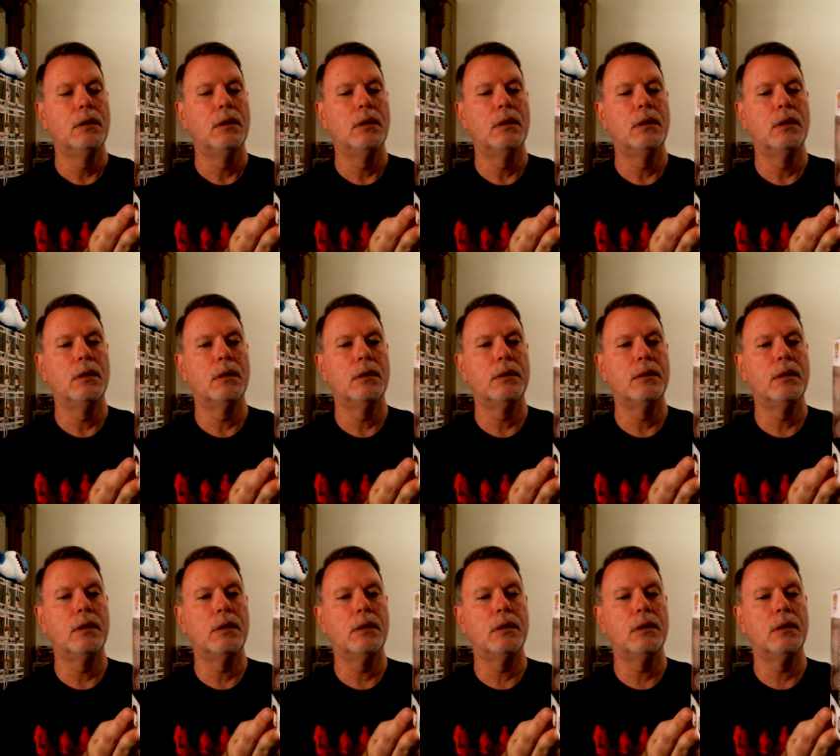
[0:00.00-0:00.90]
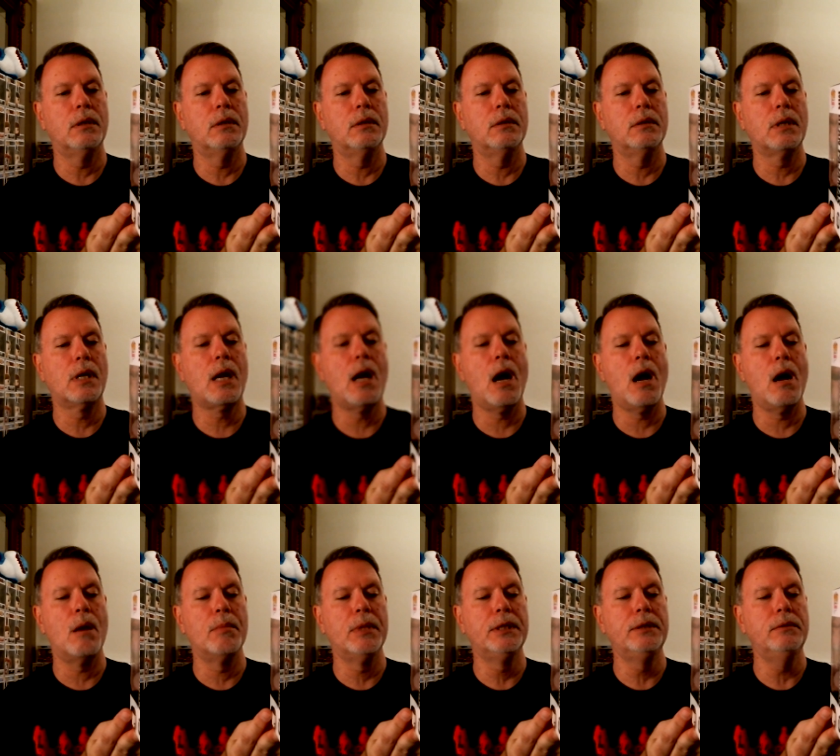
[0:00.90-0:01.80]
Uh, the uh, the
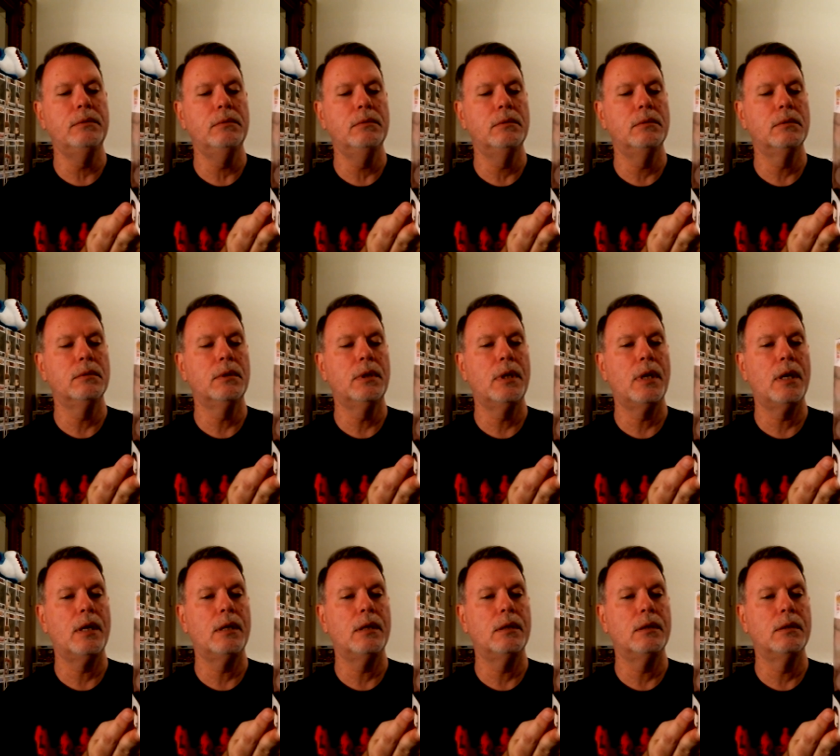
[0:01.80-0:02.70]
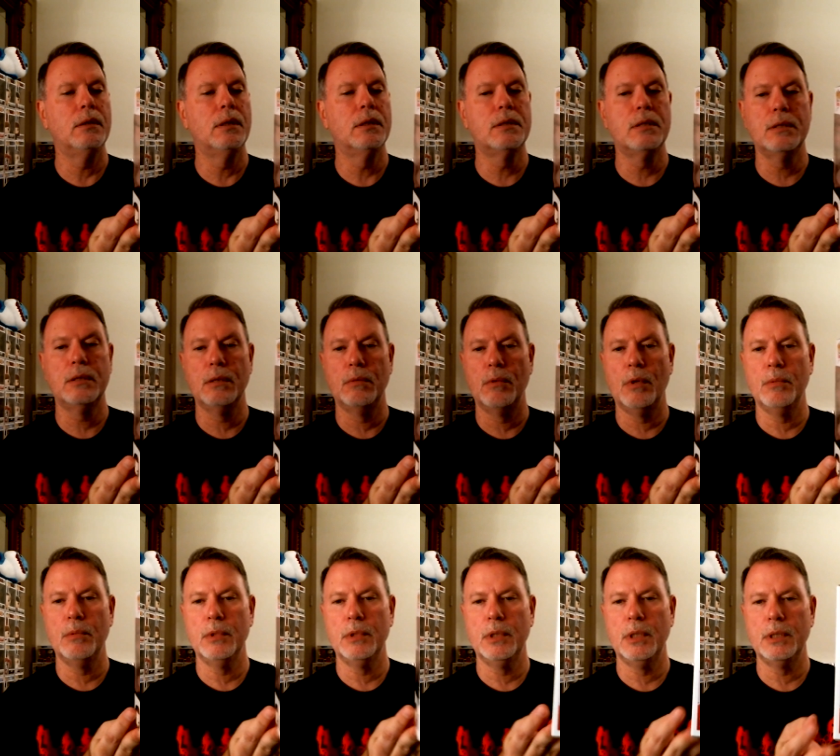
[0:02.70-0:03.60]
common. Okay, this is the
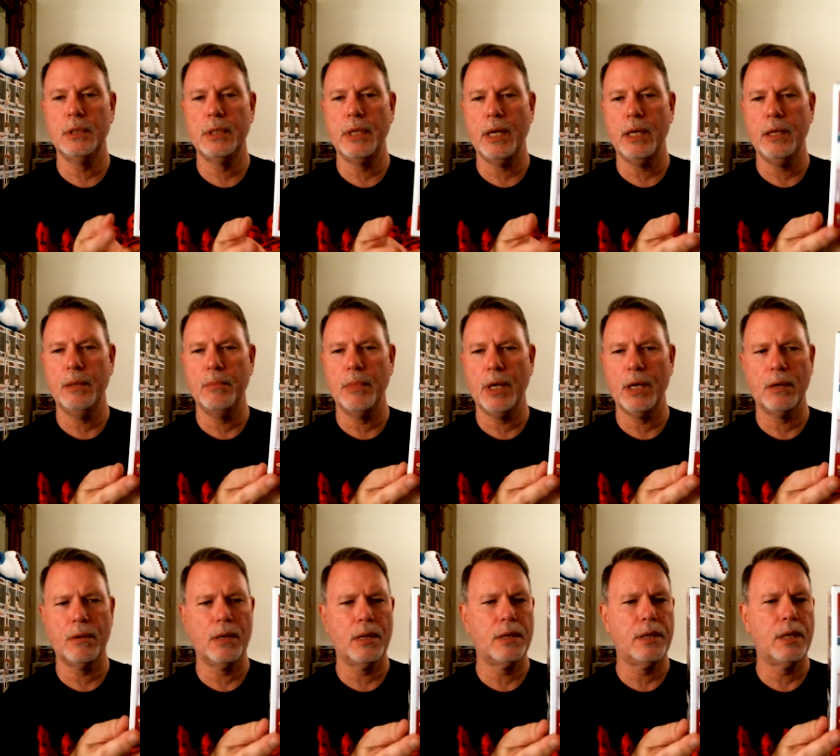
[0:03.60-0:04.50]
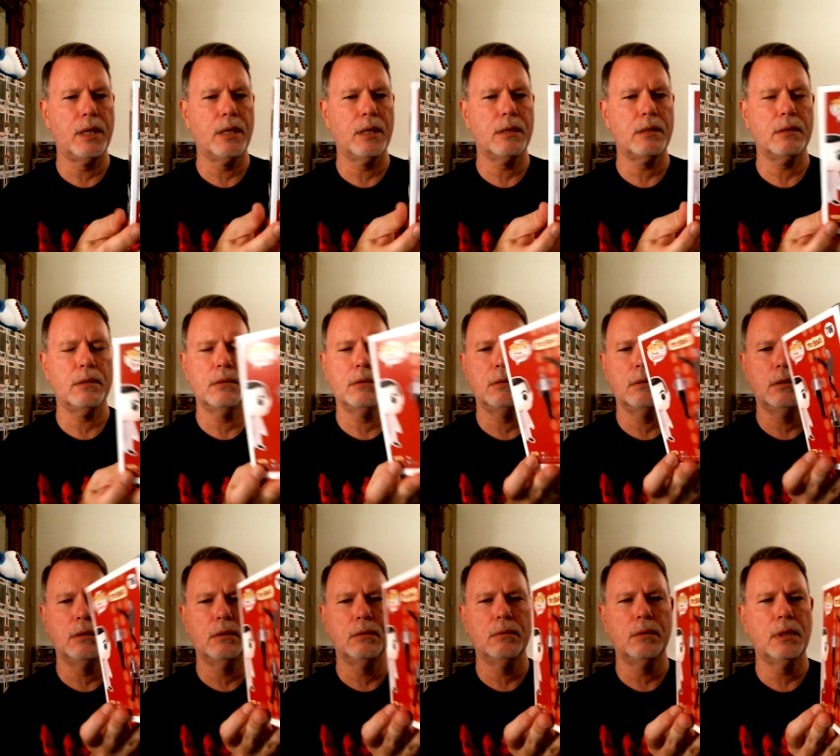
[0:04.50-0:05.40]
one with the teddy bear, I think.
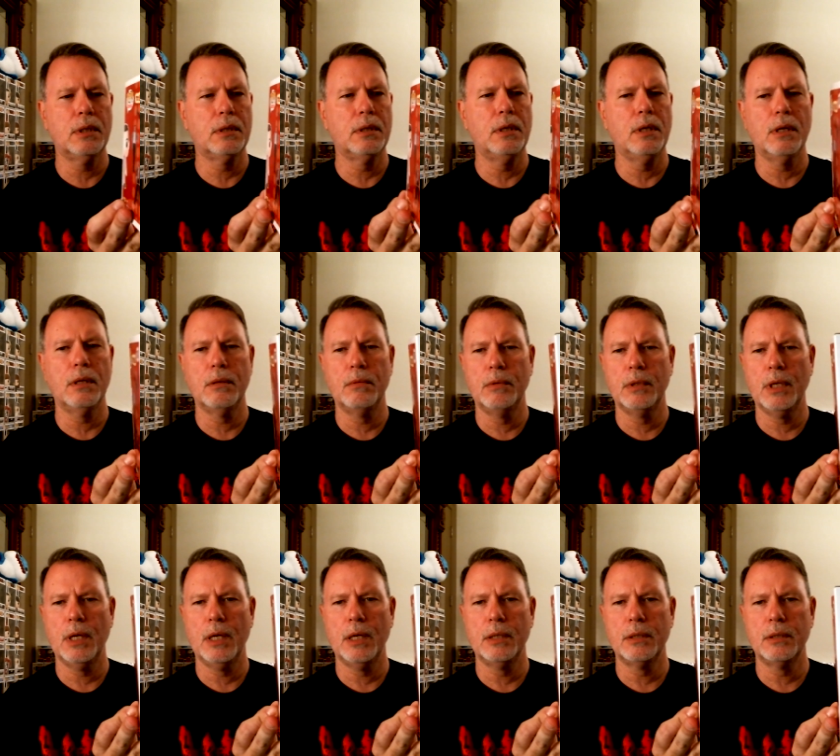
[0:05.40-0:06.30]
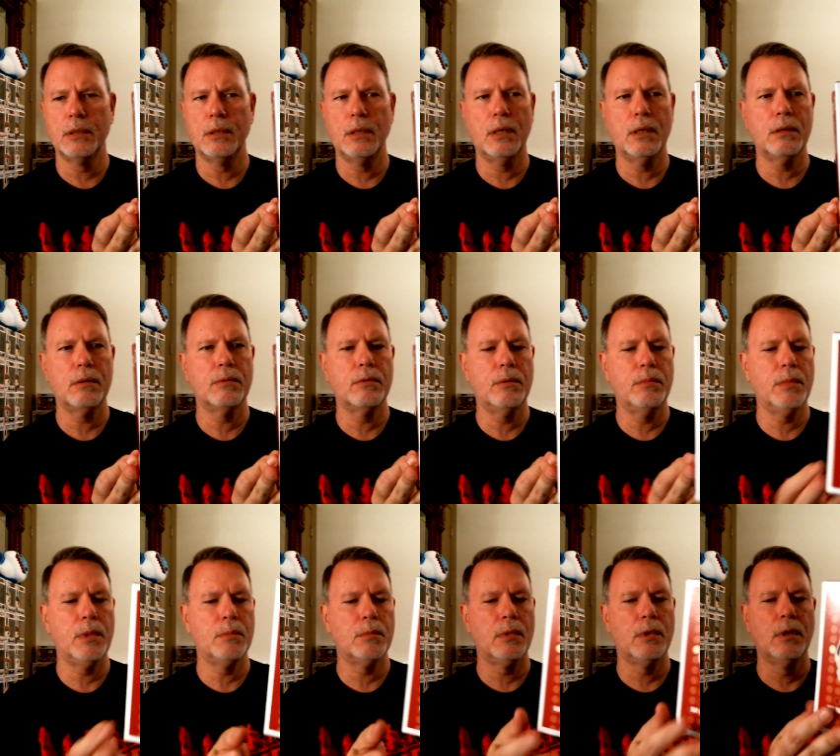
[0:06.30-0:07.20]
I don't think the other one has it. I don't
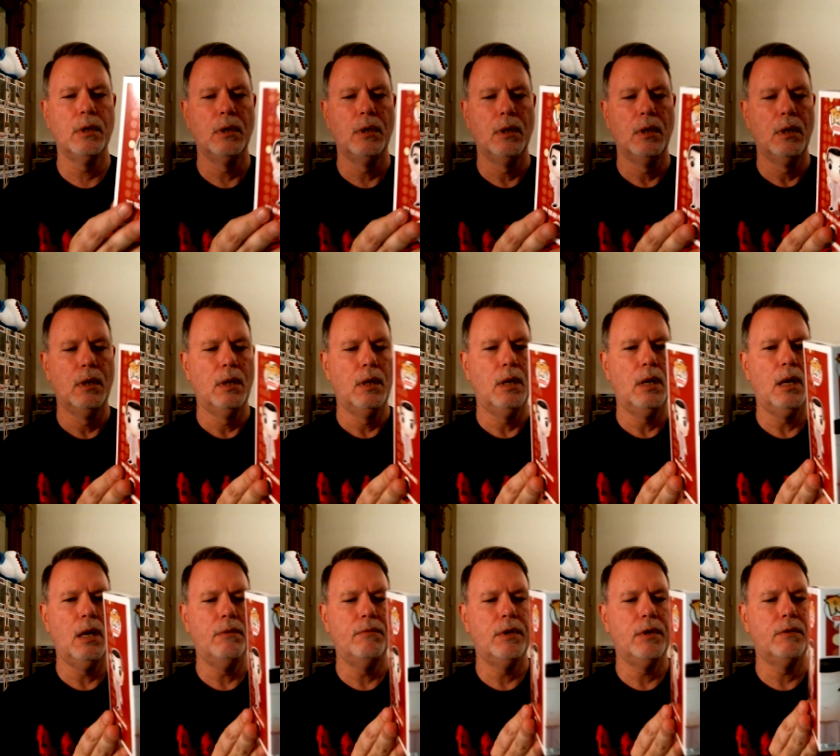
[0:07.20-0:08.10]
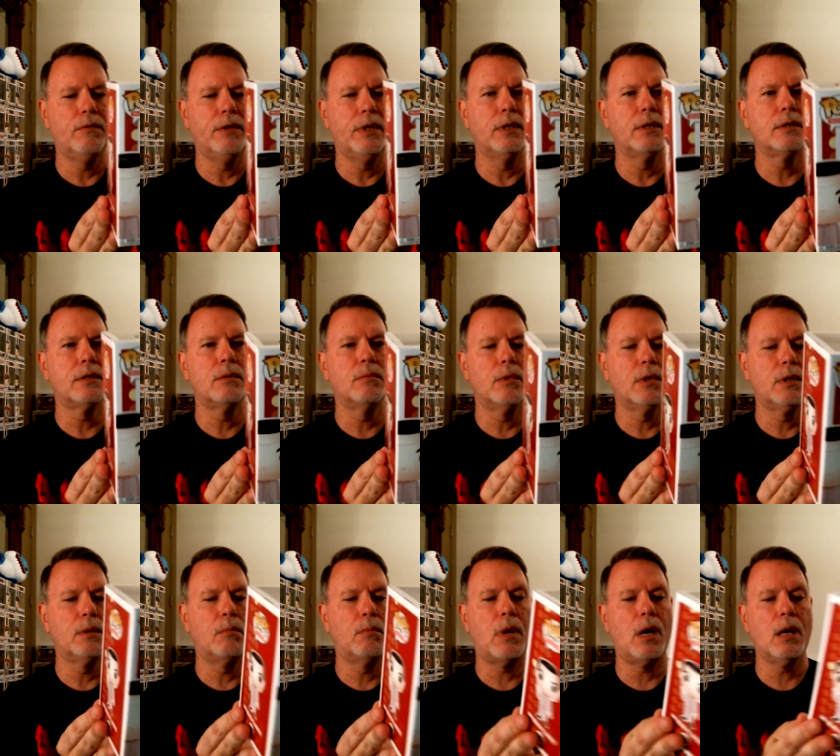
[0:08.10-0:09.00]
remember. I have it over here somewhere.
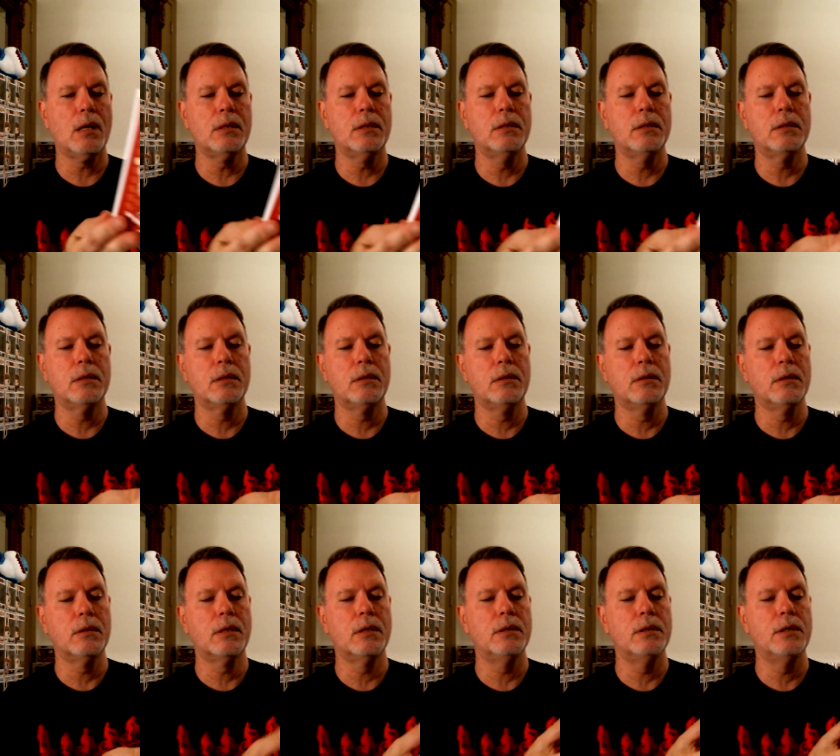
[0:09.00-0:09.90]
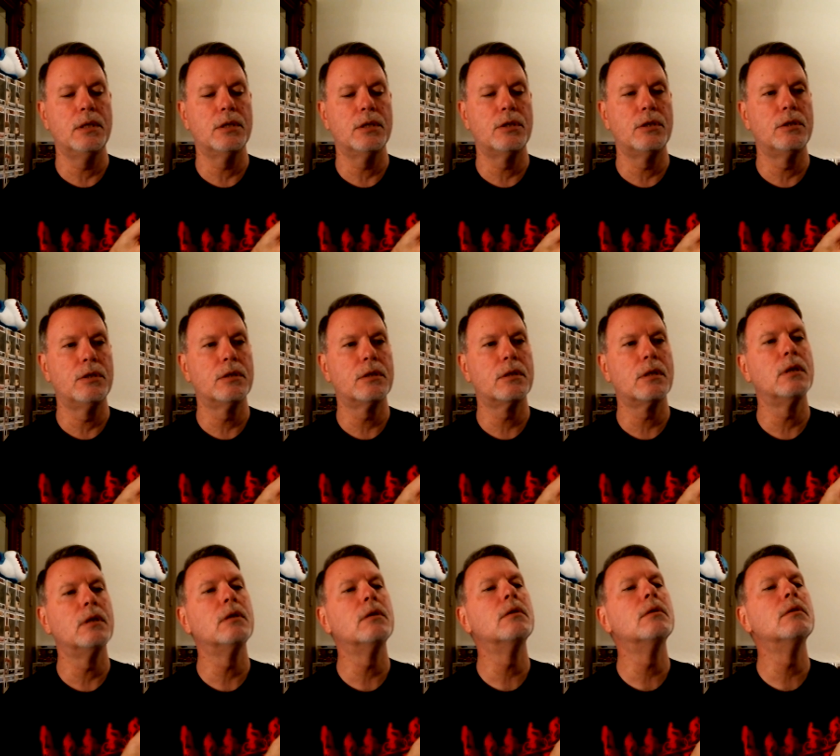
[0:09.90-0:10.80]
The box is in good condition. Just a
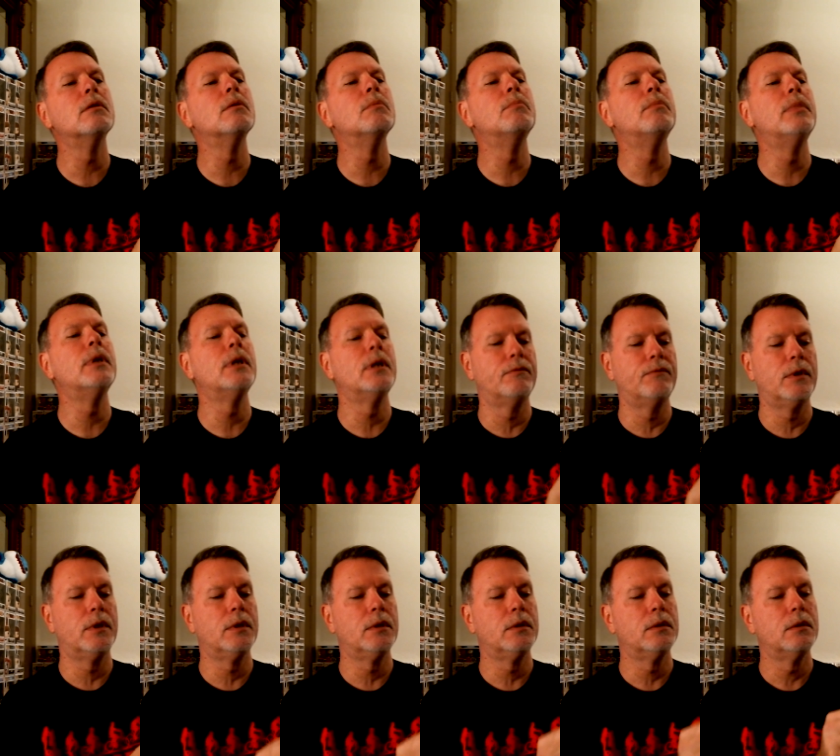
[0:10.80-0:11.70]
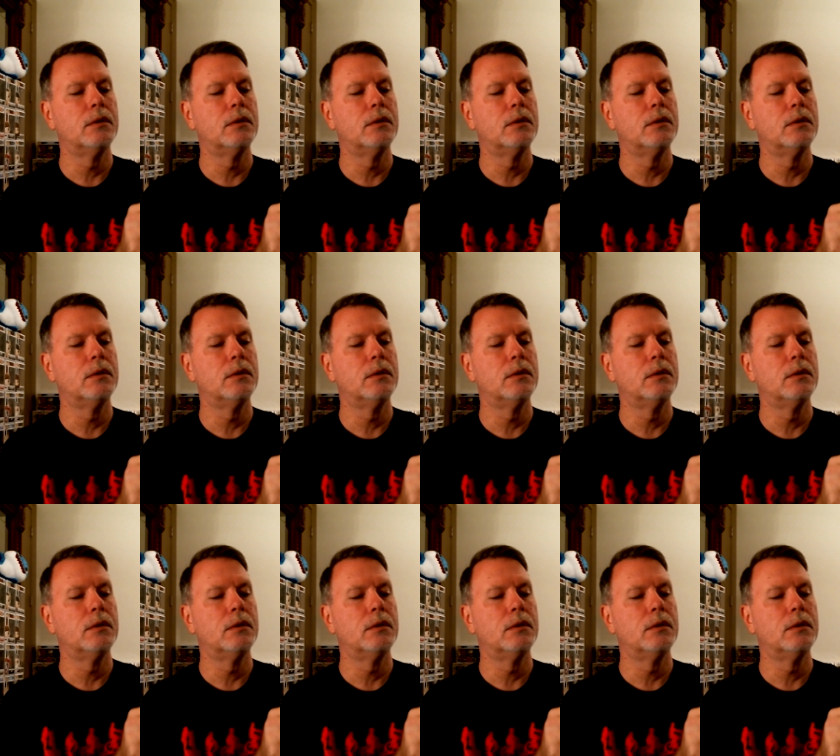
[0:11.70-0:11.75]
little bit of a